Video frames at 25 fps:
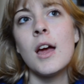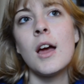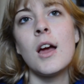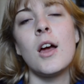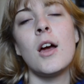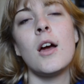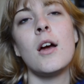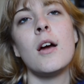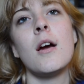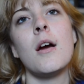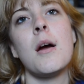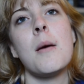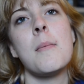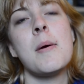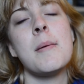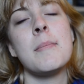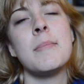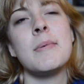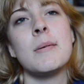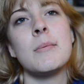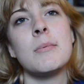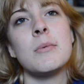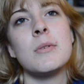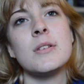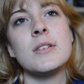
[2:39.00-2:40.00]
I might
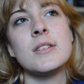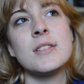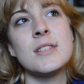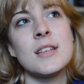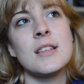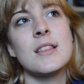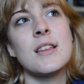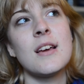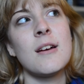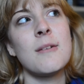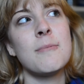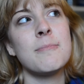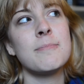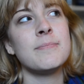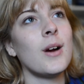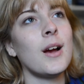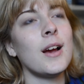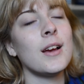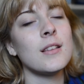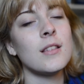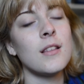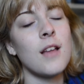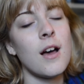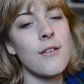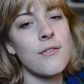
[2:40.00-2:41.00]
be able to see them.
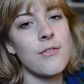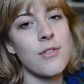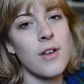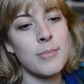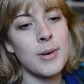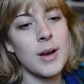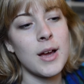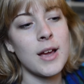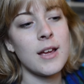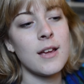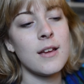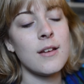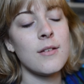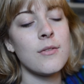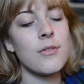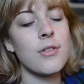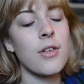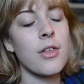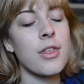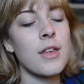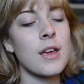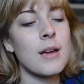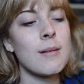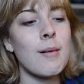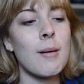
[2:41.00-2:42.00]
I love that. But the
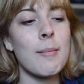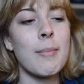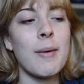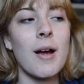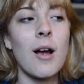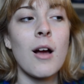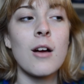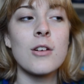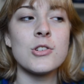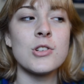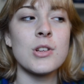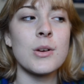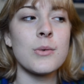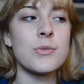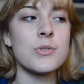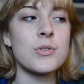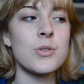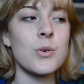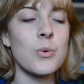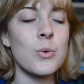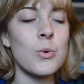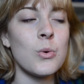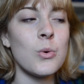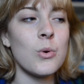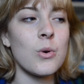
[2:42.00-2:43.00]
thing about biology that was
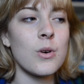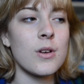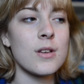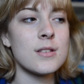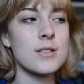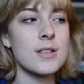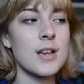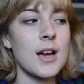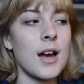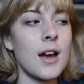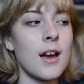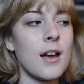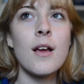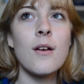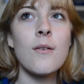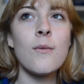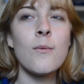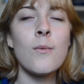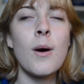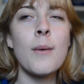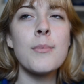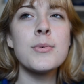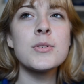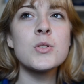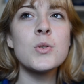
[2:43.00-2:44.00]
so cool is that,
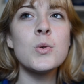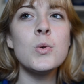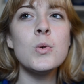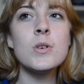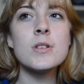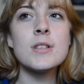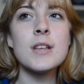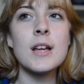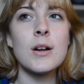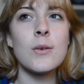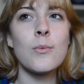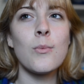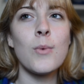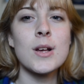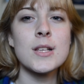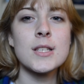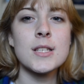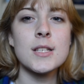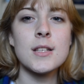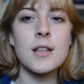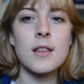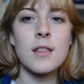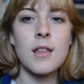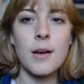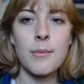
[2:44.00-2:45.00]
what was cool is that it
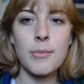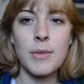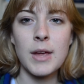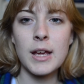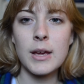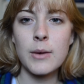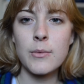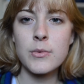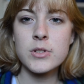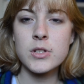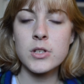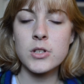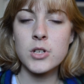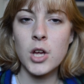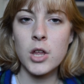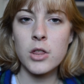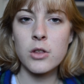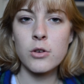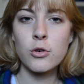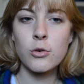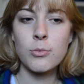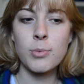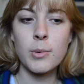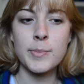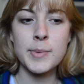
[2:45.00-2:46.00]
wasn't that, like, it was
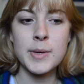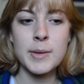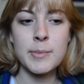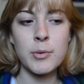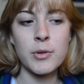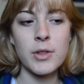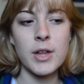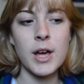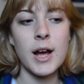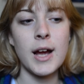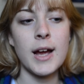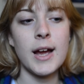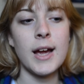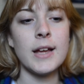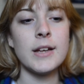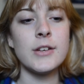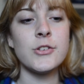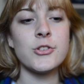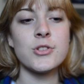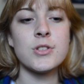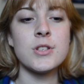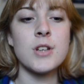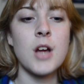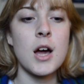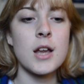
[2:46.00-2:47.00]
another group of people that I had
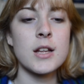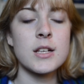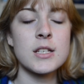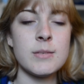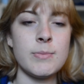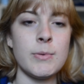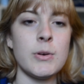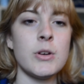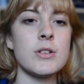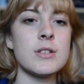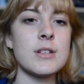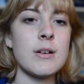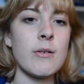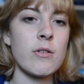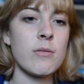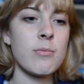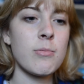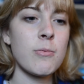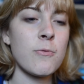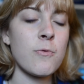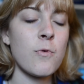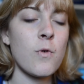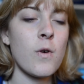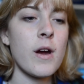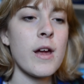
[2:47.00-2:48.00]
just not experienced out with
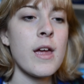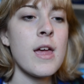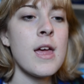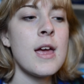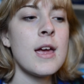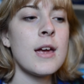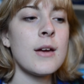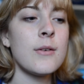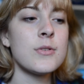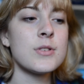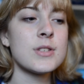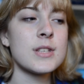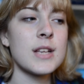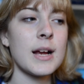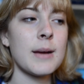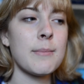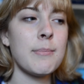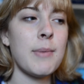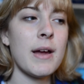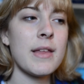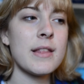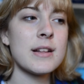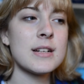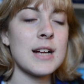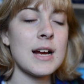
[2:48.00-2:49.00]
before. It was like,
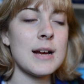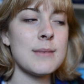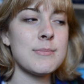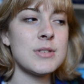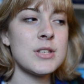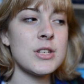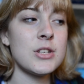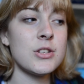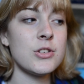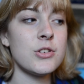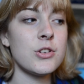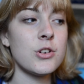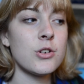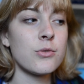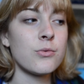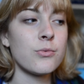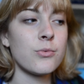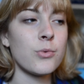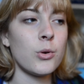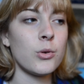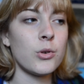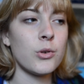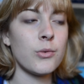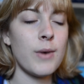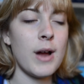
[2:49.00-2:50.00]
by the time senior year
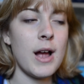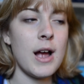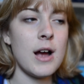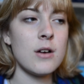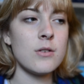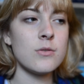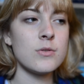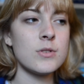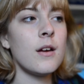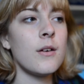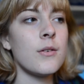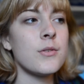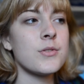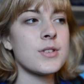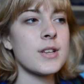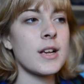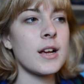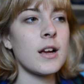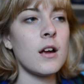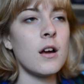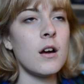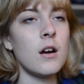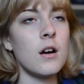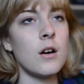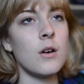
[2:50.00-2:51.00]
rolled around, it was like,
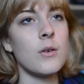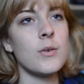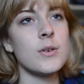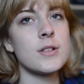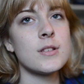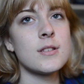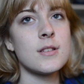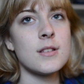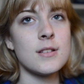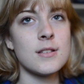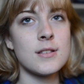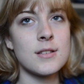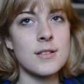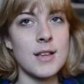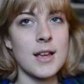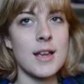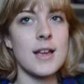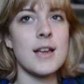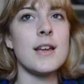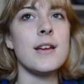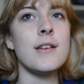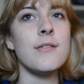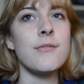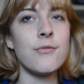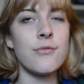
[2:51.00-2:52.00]
oh, it's the
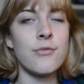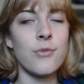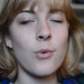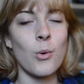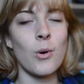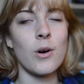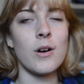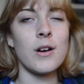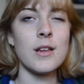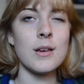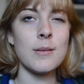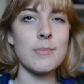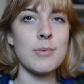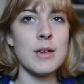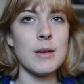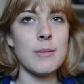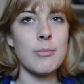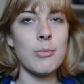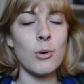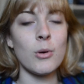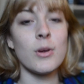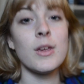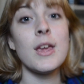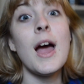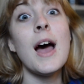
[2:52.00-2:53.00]
same 40
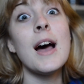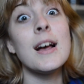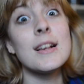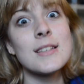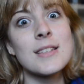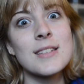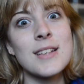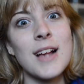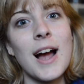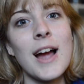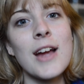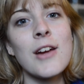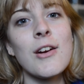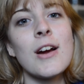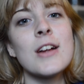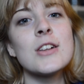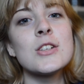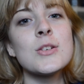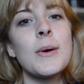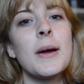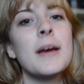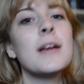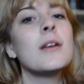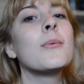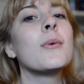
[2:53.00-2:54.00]
people. Yes, I
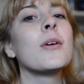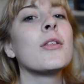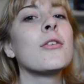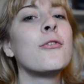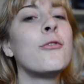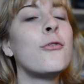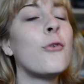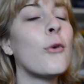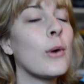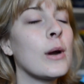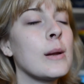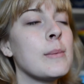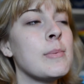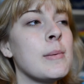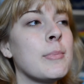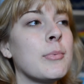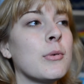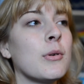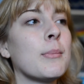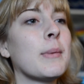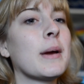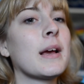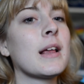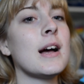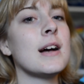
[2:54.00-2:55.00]
graduated with 40 people
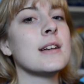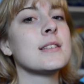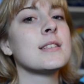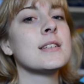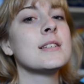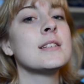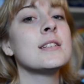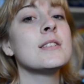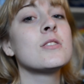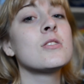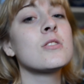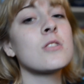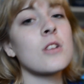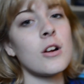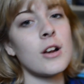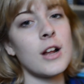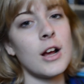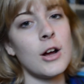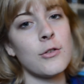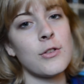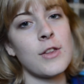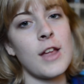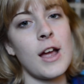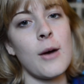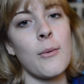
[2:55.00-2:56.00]
in my class. It didn't start
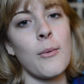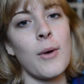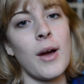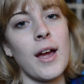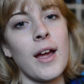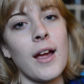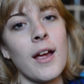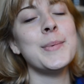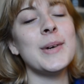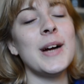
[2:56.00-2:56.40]
out that way.